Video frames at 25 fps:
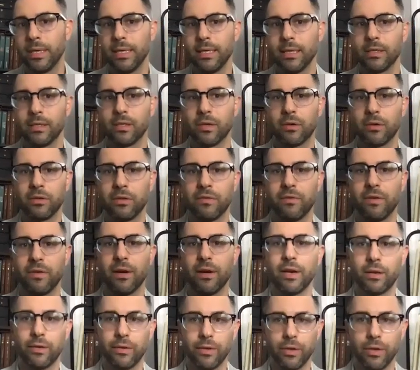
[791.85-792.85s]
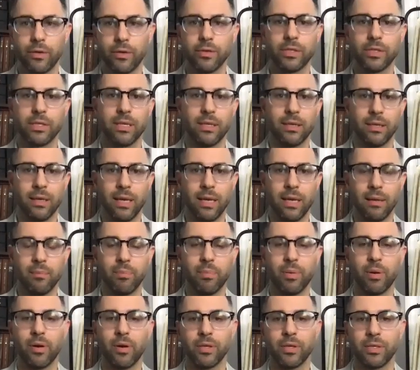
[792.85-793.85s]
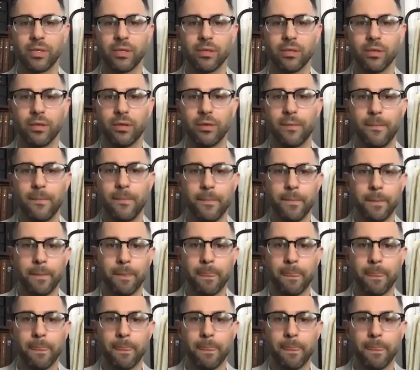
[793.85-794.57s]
So it's very close and personal.